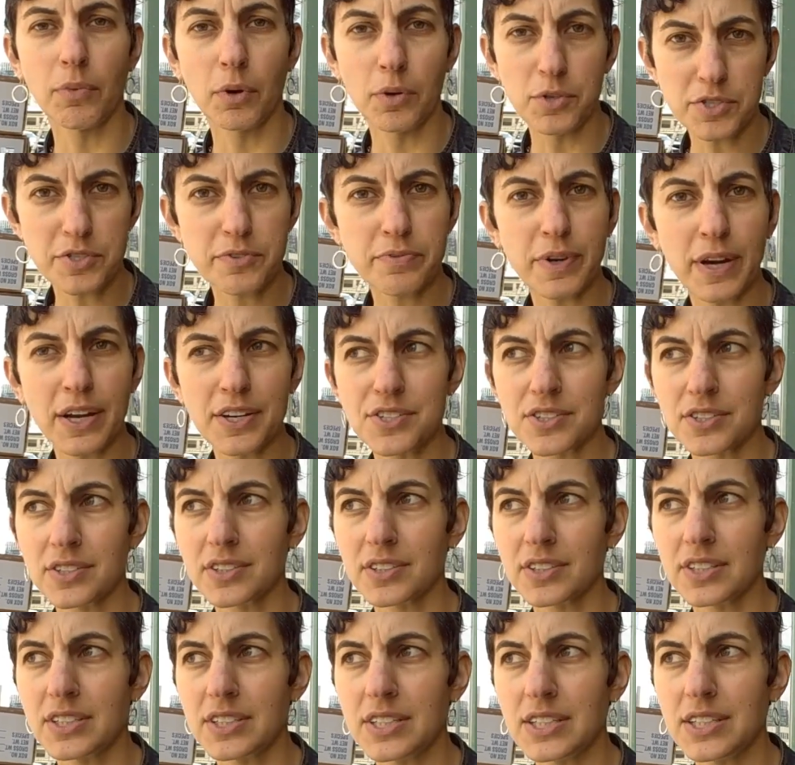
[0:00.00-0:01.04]
most
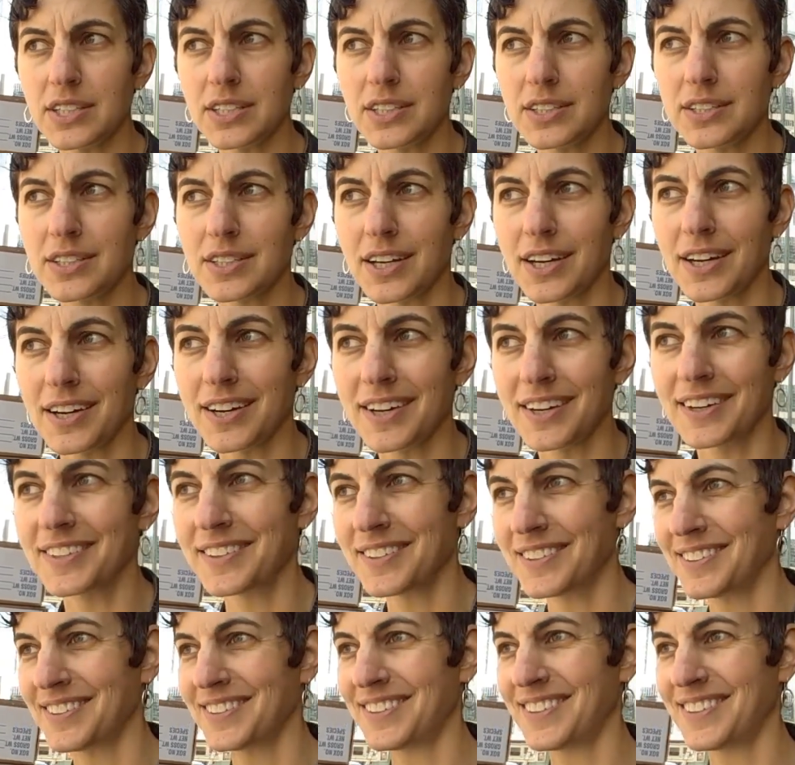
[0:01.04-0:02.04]
fragile and need to